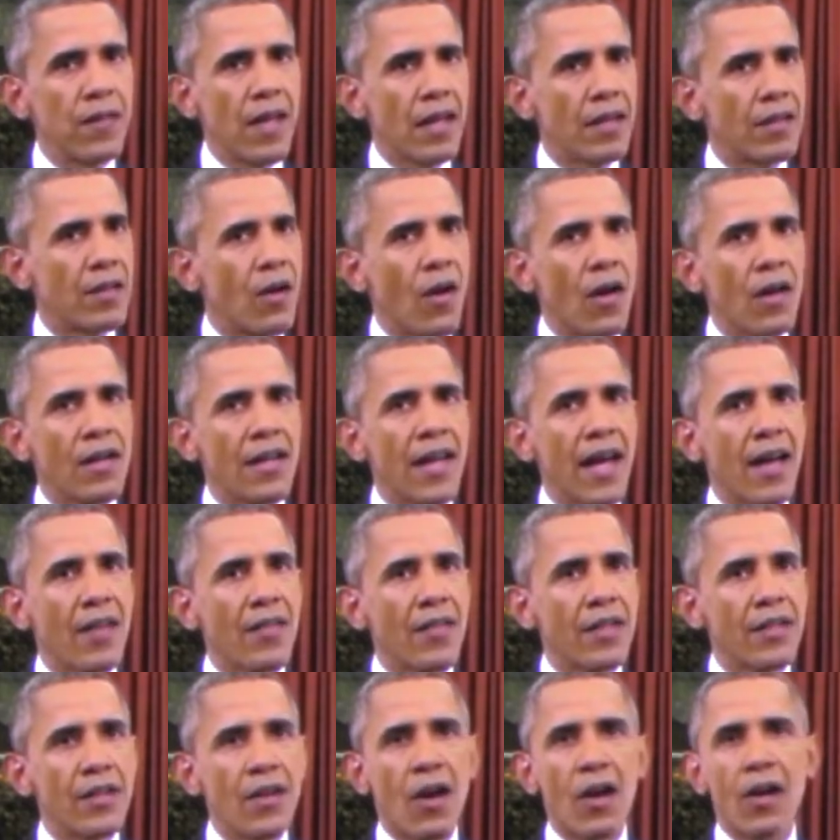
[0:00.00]
had gone down
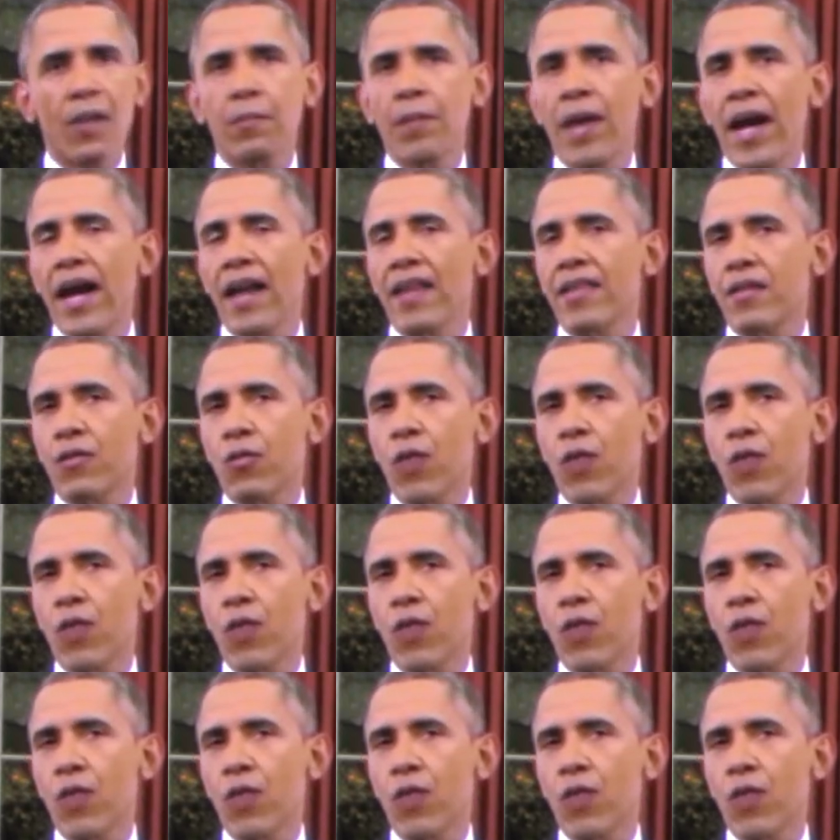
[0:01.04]
the dark path of